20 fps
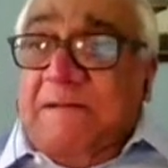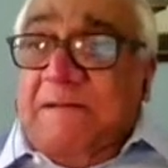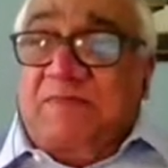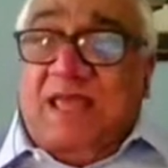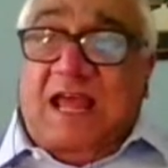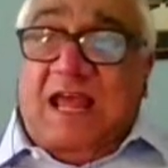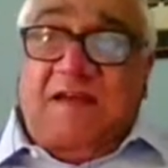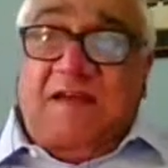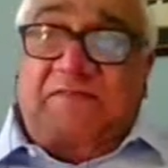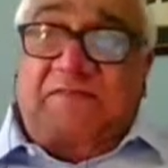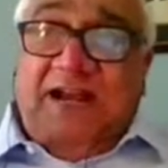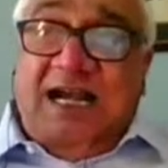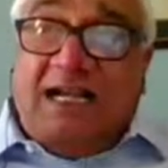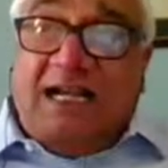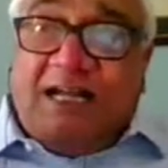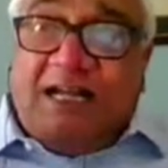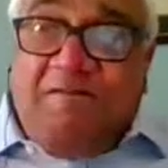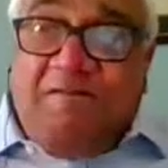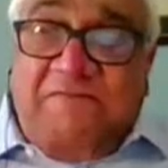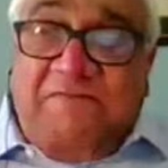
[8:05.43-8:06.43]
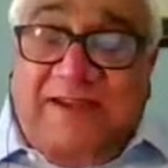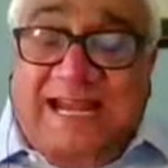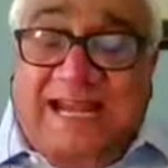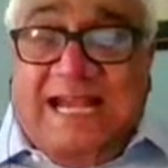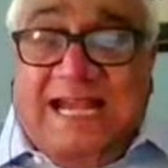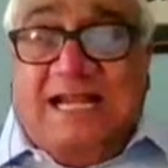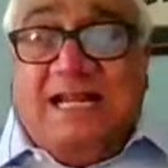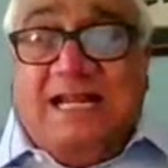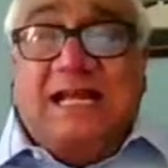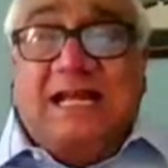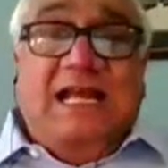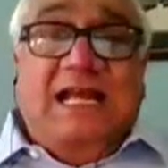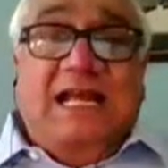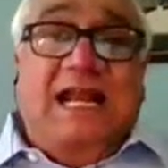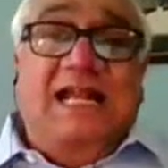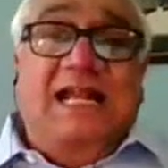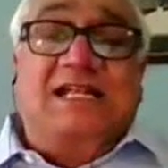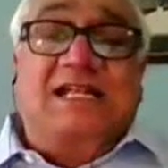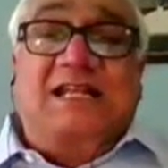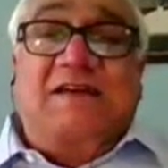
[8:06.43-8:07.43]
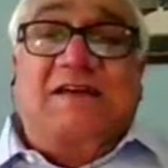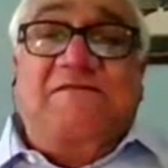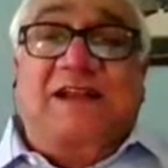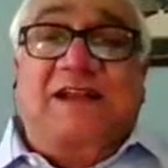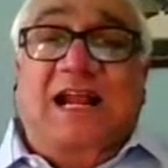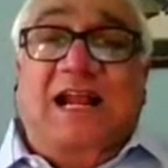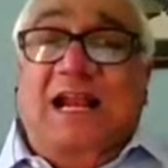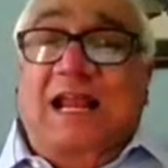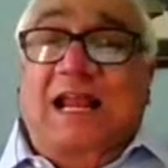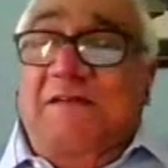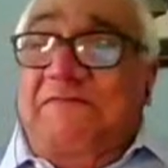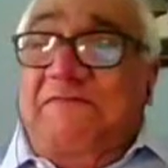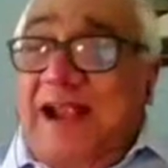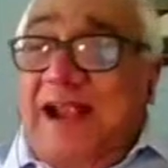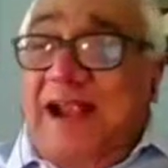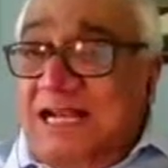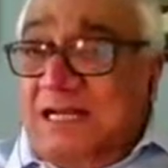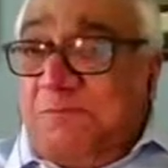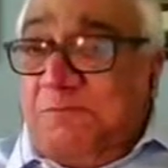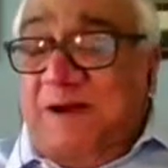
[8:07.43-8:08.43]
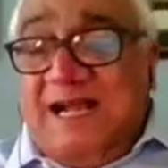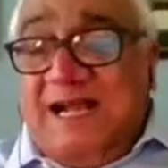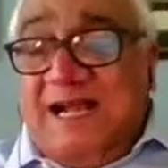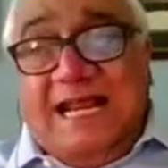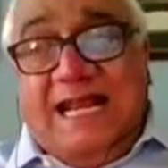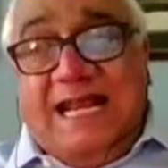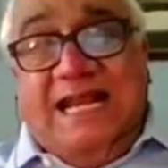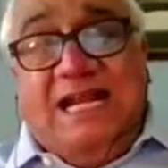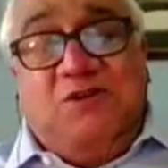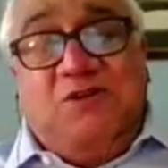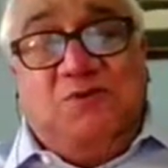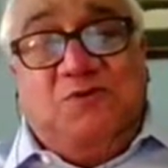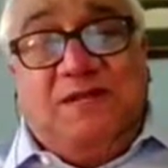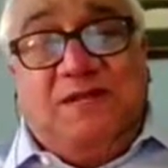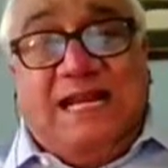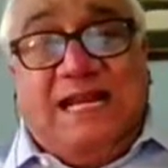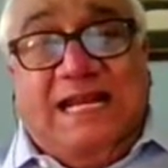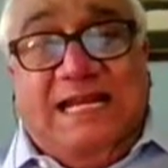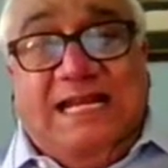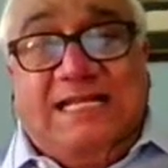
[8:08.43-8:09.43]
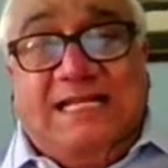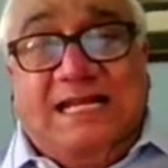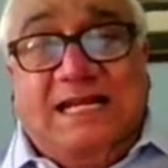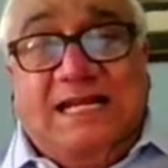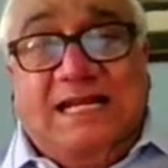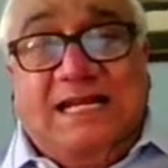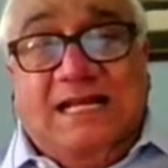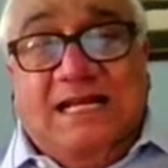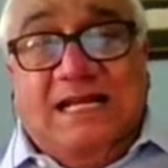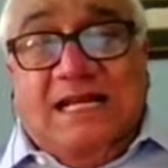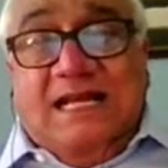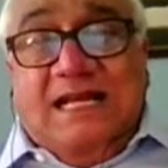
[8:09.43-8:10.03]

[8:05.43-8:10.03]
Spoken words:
They have intervened in several events pertaining to the region.